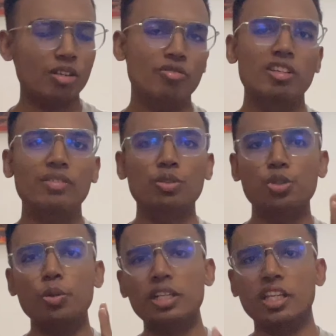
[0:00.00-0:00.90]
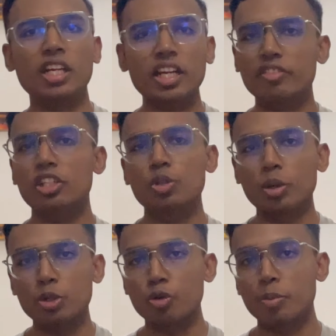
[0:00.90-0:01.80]
I don't really have to show it again. I really don't
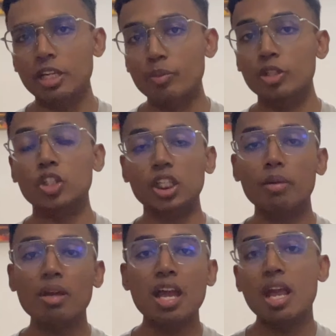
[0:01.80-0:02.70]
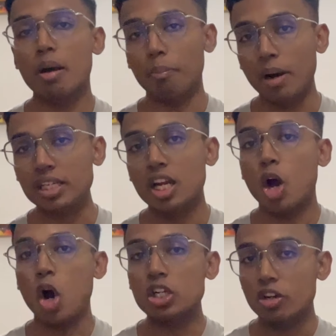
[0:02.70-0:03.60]
want to repeat and waste your time. But
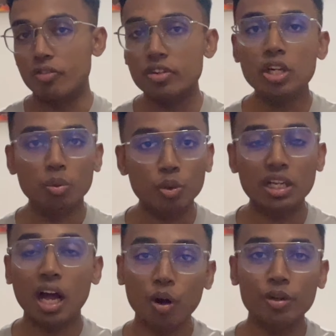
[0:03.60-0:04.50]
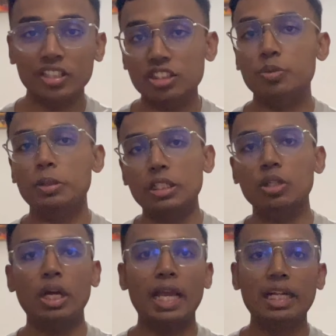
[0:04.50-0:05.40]
on the real world, how has the speaker
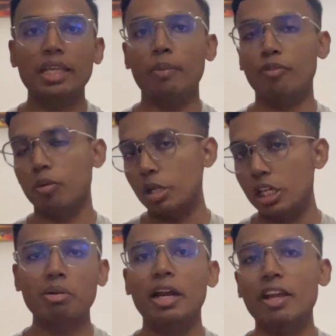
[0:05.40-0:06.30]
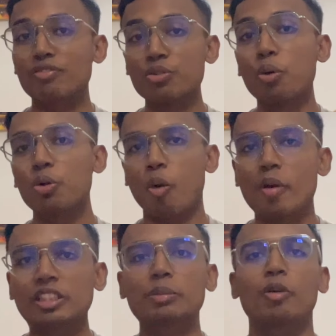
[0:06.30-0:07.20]
held up for me? I have no
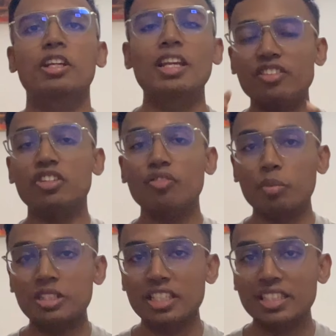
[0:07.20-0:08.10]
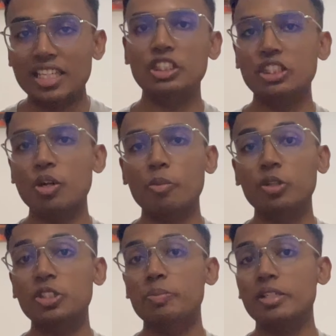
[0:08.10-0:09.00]
comments about it. The reason for me saying that is not
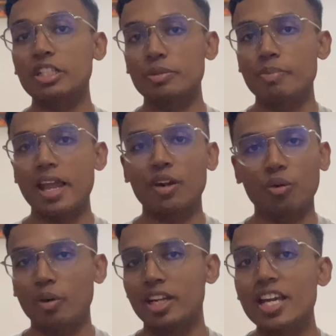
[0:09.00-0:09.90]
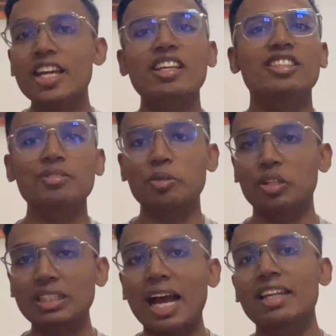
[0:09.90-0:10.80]
because the speaker is bad or what. It's just
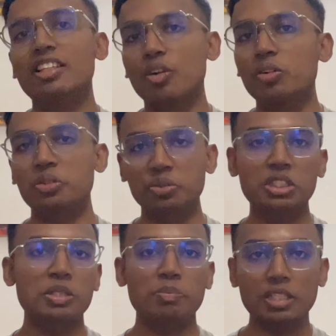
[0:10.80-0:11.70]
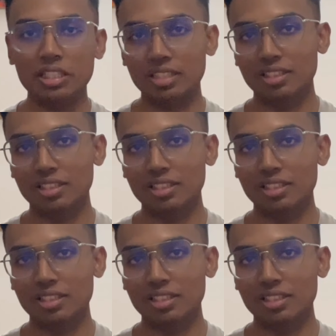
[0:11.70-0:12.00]
because I did not use the speaker.